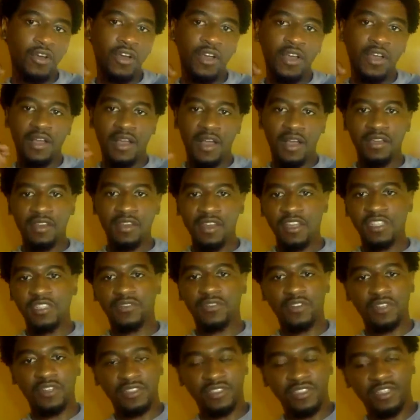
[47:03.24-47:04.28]
How can an
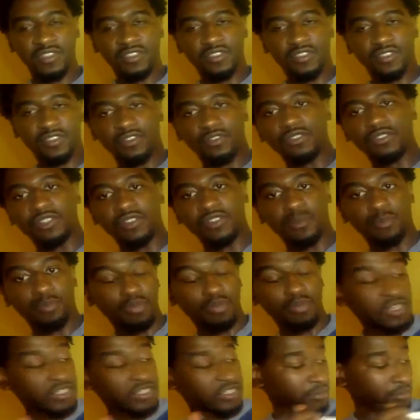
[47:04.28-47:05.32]
extroverted sensor who's in the
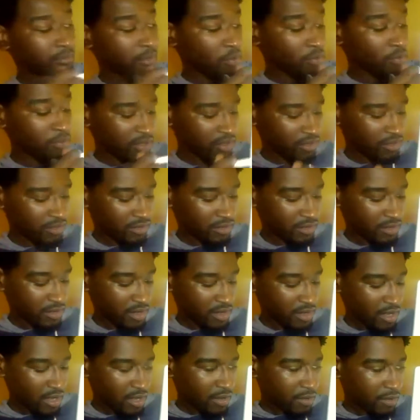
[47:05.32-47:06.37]
present moment
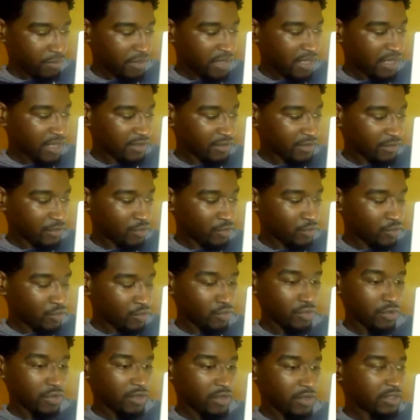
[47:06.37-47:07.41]
begin to
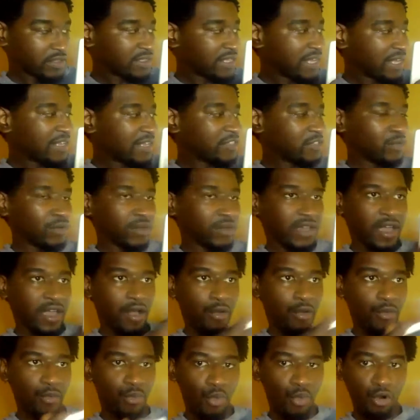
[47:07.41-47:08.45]
take into account
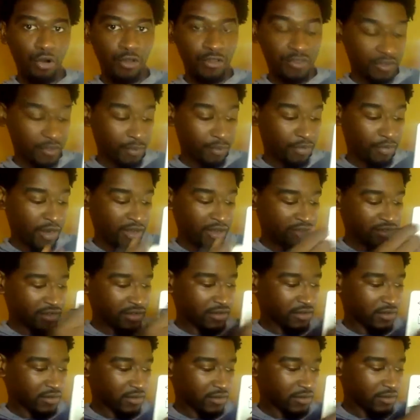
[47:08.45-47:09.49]
more than the present,
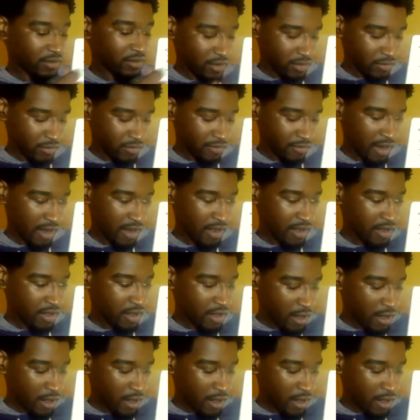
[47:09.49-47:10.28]
right?